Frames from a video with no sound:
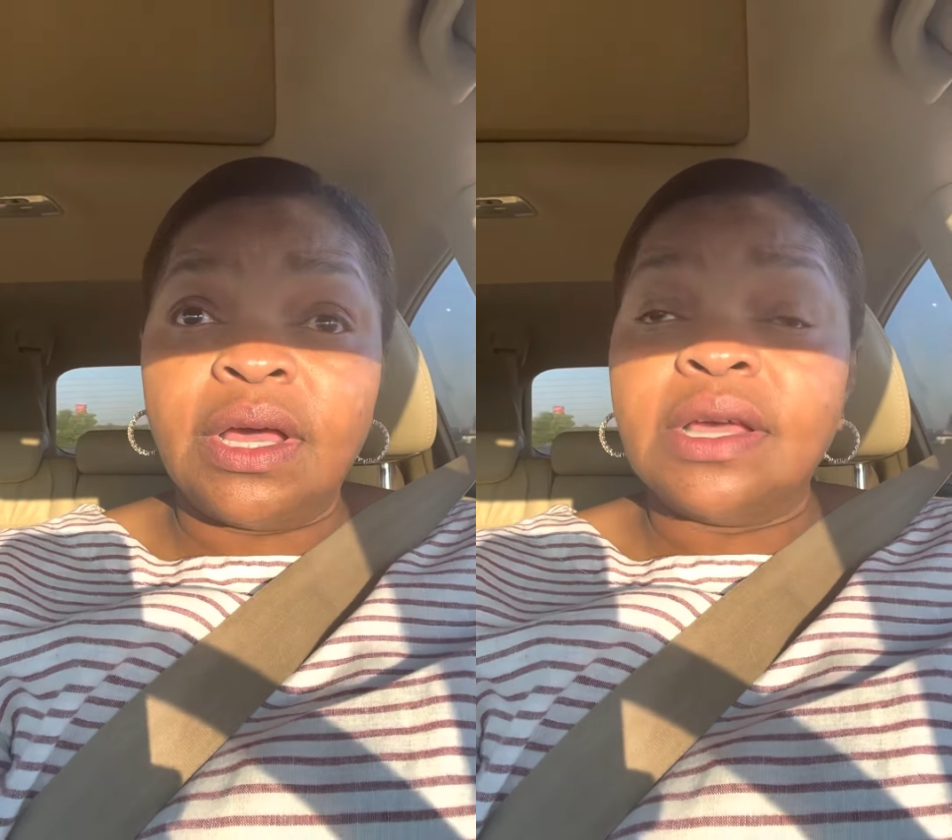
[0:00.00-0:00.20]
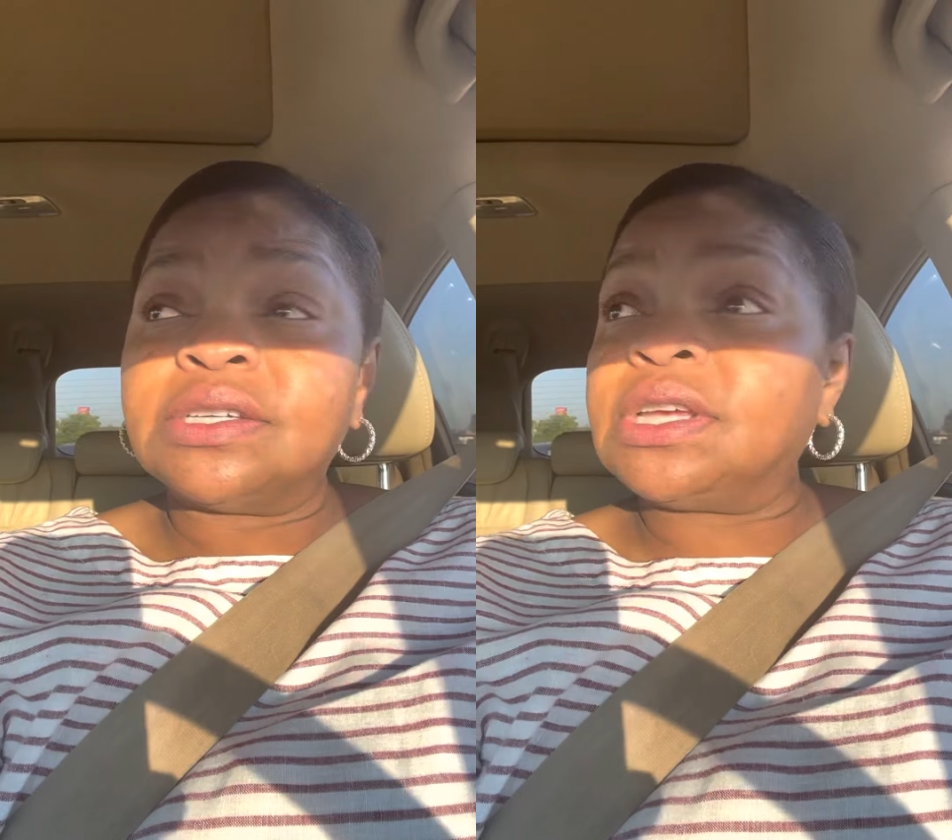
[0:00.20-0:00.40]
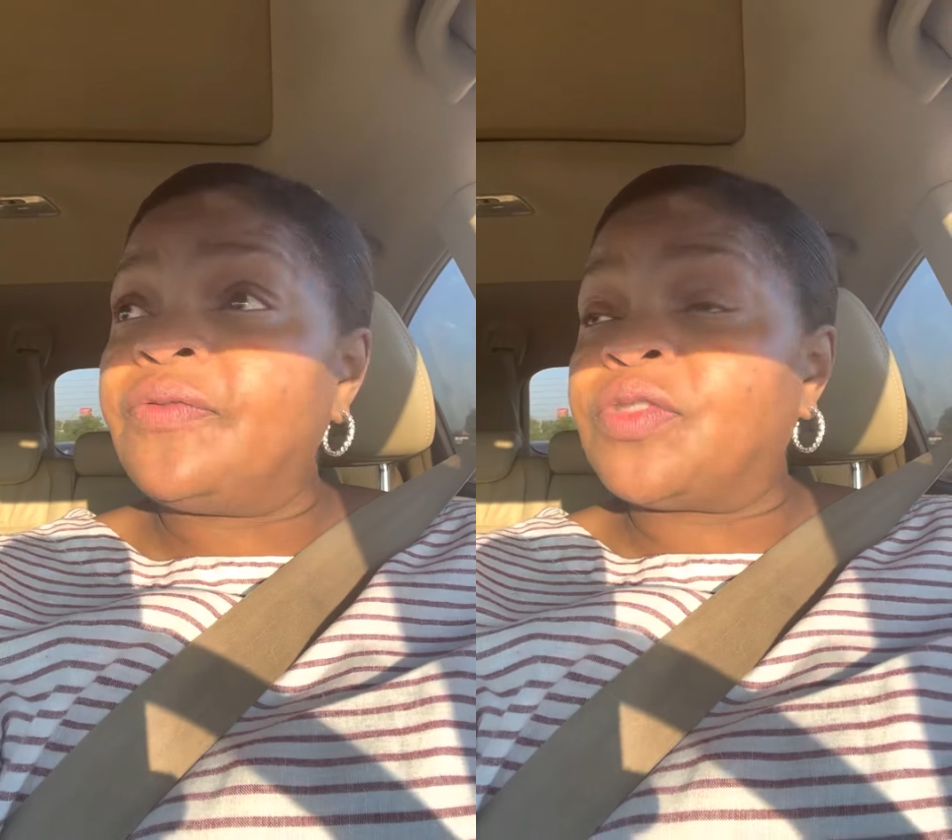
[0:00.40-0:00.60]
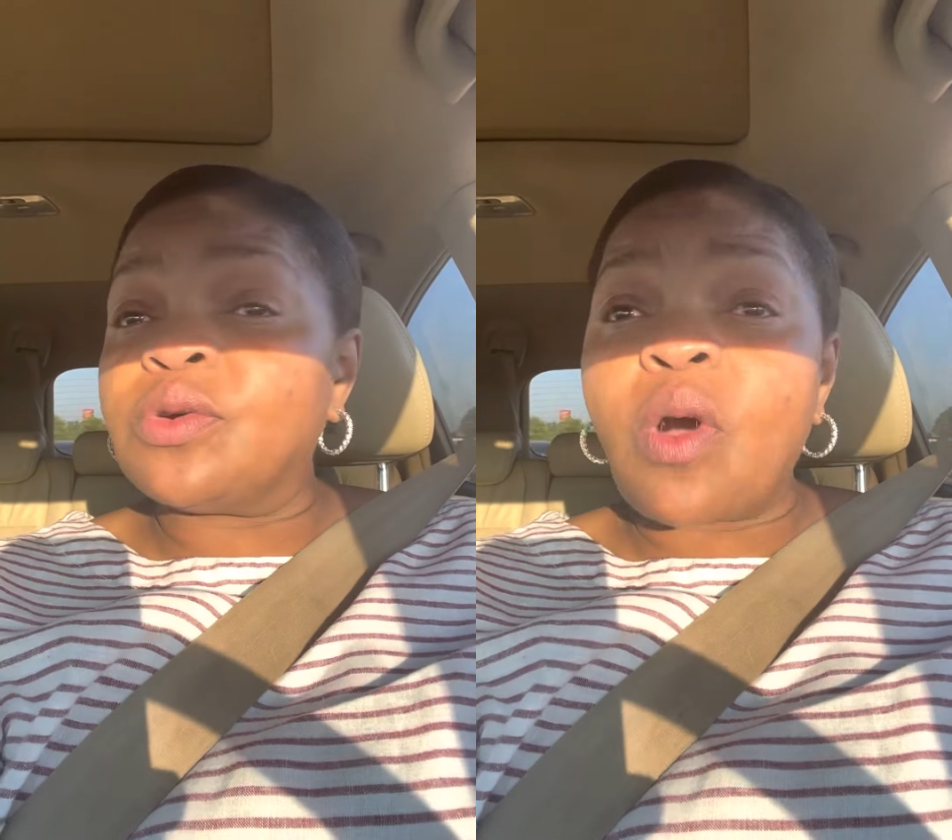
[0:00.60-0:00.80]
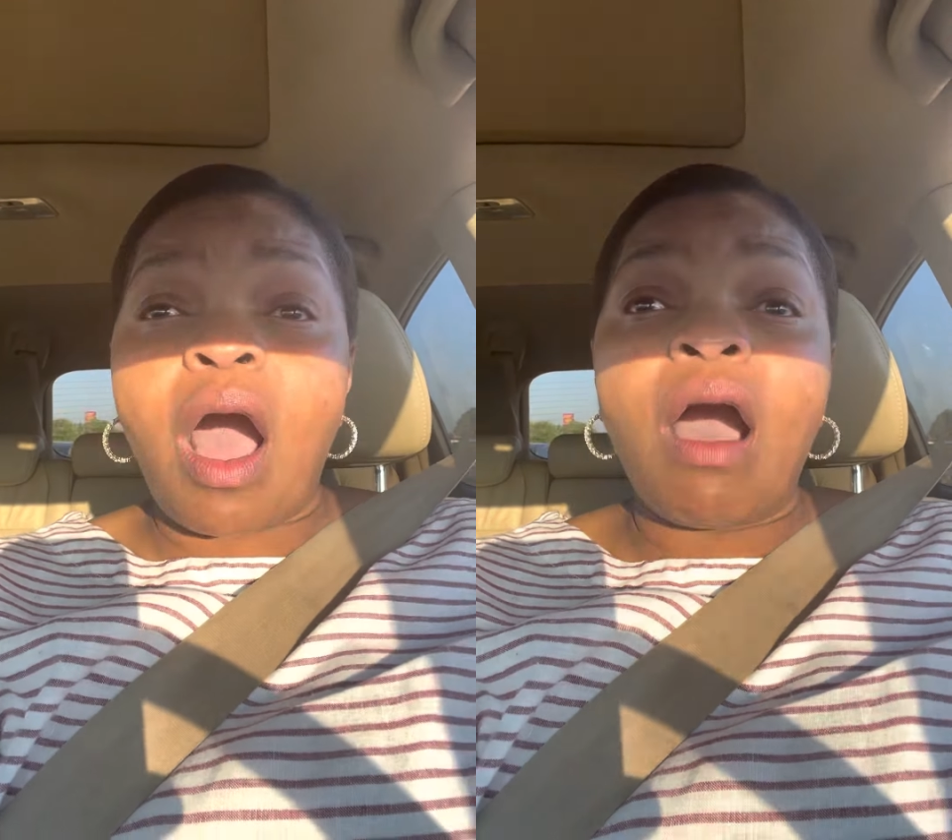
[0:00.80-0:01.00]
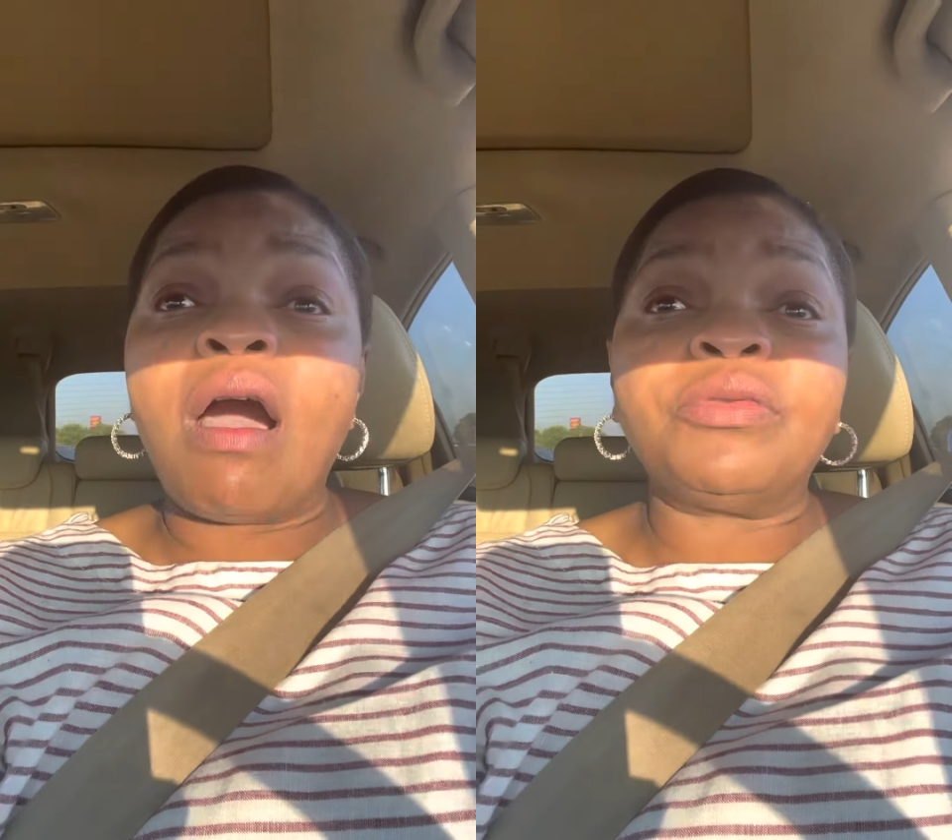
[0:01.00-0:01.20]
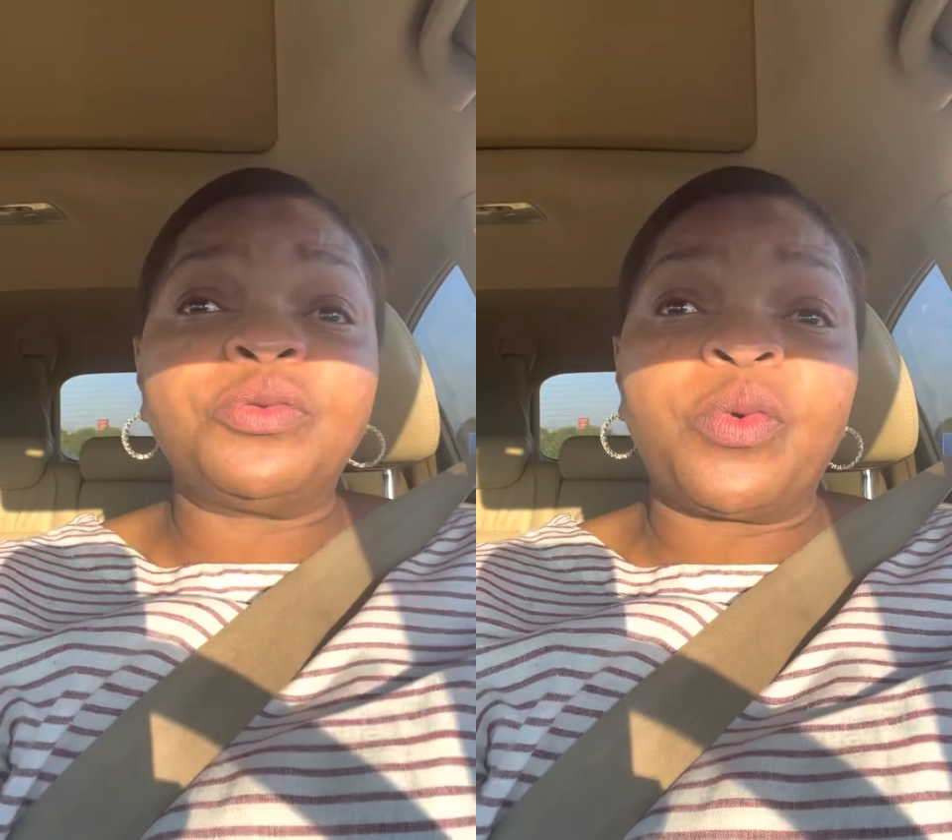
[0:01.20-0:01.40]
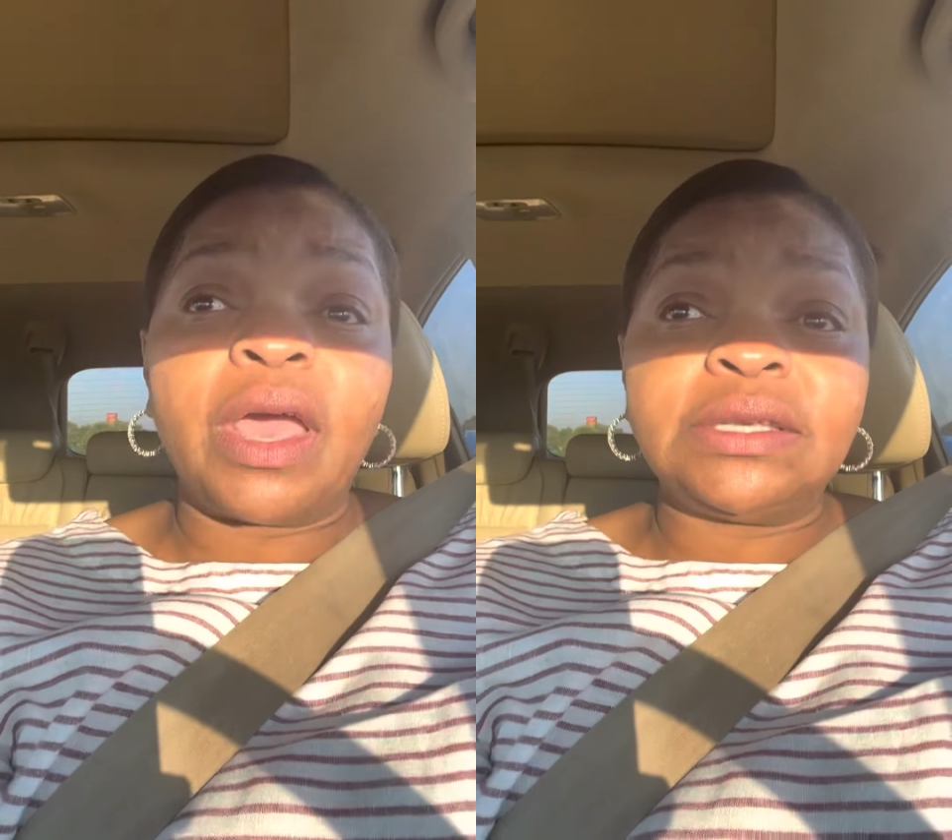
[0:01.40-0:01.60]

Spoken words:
She flew all the way